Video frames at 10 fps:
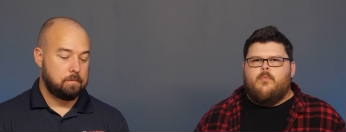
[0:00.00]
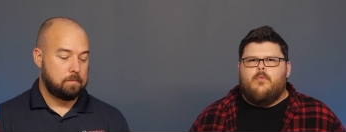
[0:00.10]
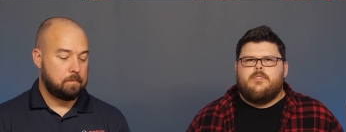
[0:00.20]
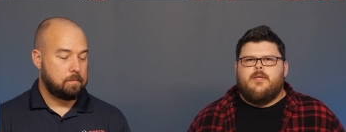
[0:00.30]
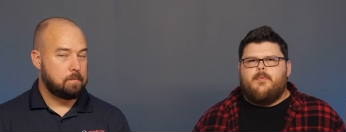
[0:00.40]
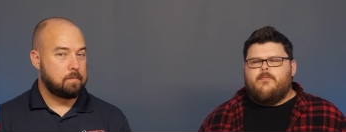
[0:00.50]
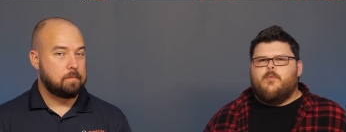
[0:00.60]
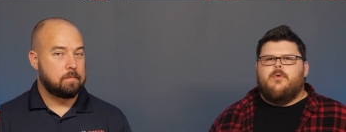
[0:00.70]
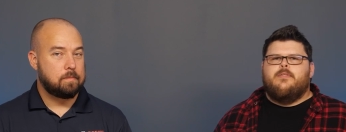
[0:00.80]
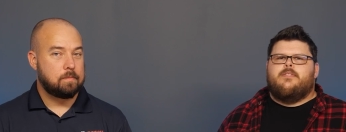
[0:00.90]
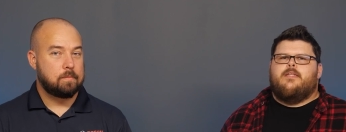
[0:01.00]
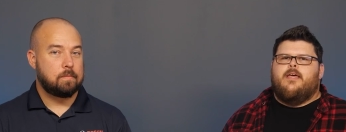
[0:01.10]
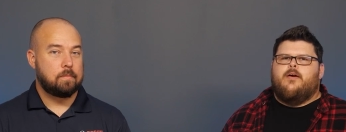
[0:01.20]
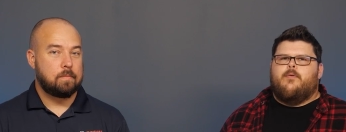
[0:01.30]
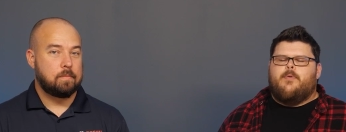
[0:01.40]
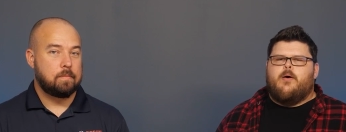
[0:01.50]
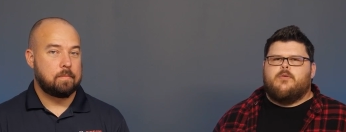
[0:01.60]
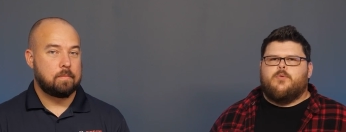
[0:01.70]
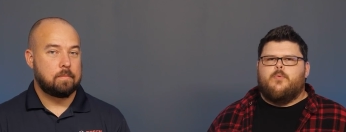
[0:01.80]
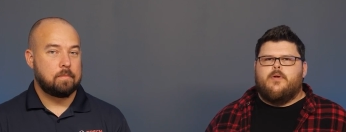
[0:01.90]
Speaker 1: What's up everyone? Today on
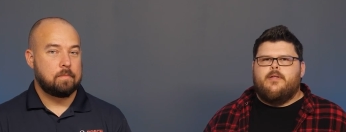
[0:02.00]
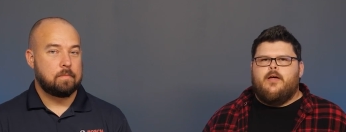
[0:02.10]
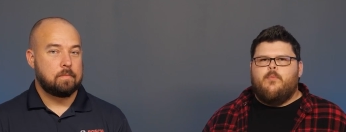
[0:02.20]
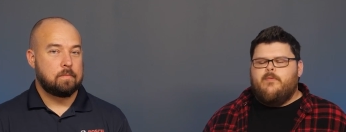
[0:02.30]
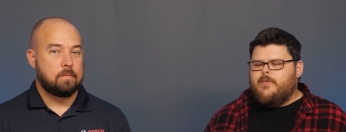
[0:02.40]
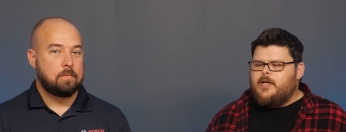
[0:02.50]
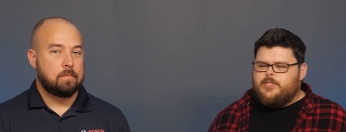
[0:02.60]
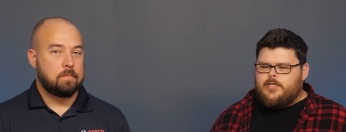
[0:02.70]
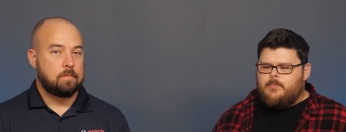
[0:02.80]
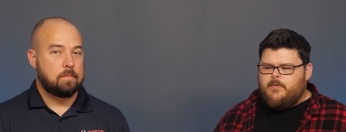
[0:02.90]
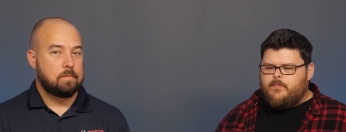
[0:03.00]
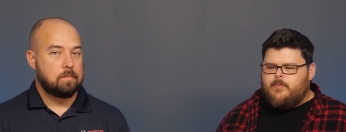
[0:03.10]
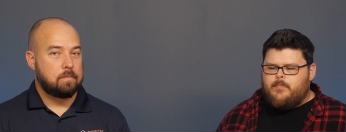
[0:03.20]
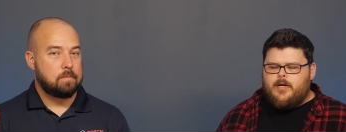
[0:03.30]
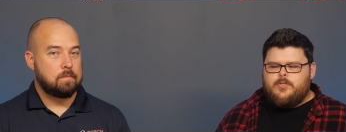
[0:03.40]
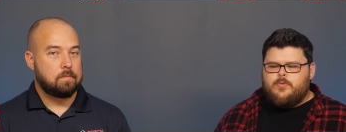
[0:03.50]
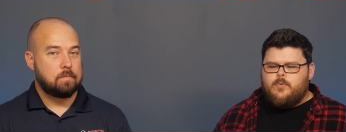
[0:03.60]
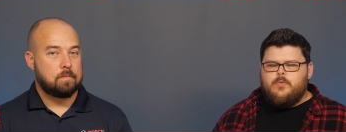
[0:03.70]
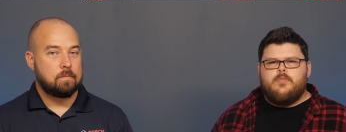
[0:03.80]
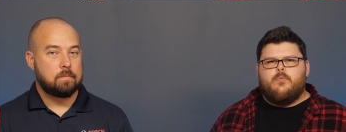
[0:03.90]
Power Tool Rundown, we've got Jeremy from Bosch
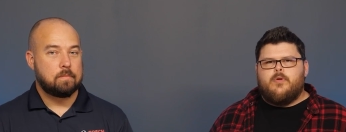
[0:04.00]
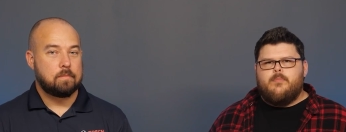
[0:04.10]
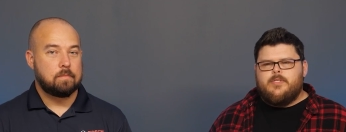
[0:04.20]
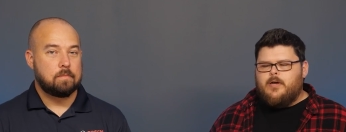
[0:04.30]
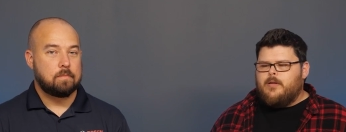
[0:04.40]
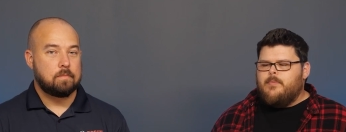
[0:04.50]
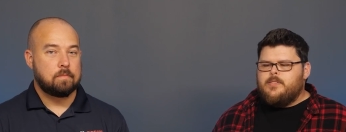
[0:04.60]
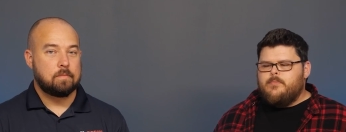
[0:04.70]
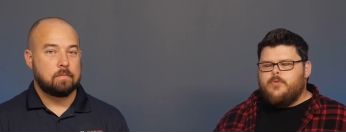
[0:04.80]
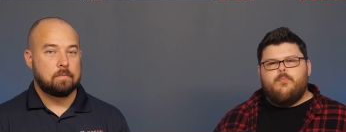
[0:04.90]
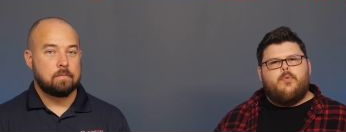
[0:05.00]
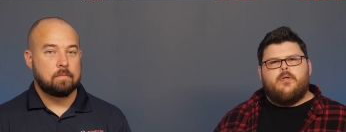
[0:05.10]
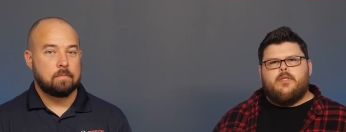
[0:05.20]
Tools and we're going to be talking about some new point